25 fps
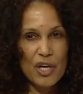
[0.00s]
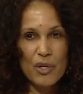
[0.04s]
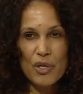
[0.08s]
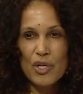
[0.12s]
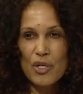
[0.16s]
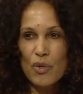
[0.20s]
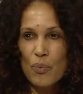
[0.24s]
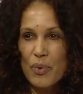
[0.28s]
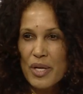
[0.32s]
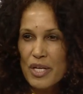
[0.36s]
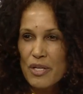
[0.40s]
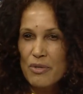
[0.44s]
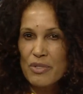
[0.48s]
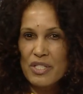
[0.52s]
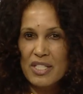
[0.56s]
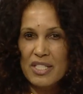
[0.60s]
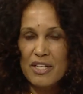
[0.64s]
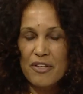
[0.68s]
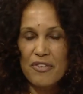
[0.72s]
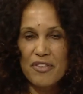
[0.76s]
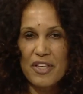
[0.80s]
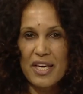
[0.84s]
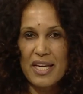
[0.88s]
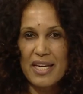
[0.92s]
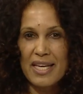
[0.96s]
we used
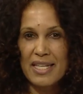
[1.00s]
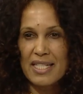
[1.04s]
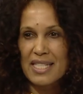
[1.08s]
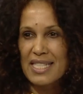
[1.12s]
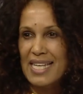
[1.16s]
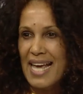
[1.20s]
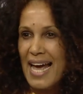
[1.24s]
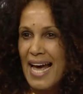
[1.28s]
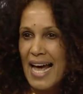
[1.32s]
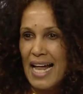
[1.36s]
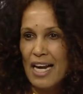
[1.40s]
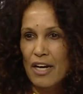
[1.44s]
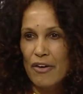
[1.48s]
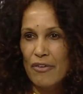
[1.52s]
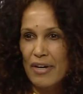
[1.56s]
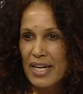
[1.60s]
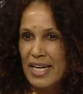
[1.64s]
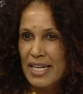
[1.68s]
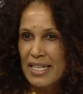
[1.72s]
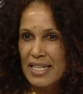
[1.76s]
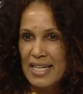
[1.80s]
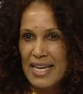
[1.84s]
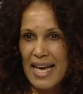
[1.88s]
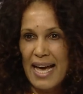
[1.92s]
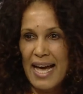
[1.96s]
to think it's calorie
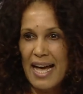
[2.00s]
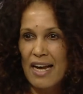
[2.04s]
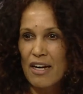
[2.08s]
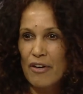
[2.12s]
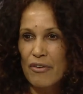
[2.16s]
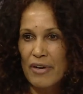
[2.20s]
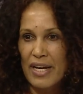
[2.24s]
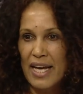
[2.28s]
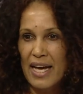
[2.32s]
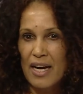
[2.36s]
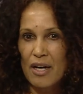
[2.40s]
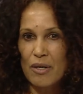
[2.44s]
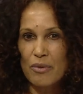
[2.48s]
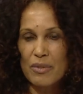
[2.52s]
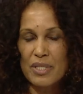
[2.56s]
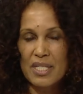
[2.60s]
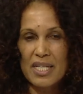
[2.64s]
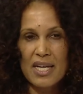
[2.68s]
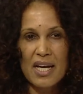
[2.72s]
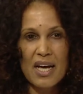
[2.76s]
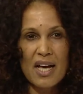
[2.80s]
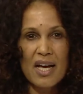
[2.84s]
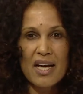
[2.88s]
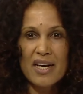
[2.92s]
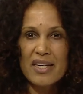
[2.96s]
in, calorie out.
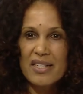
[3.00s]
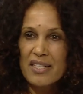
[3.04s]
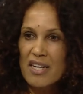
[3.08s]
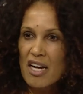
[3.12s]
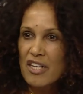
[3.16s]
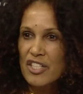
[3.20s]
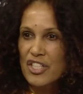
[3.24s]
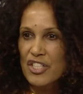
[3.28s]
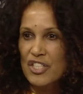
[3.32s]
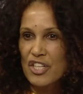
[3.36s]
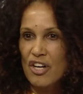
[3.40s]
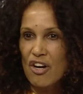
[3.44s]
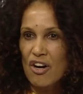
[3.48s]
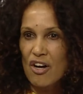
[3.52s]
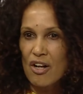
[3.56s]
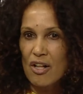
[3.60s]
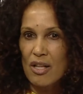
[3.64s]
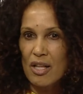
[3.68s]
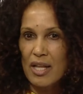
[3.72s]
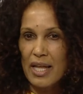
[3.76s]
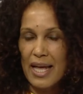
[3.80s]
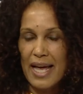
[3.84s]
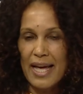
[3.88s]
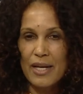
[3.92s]
Not at all.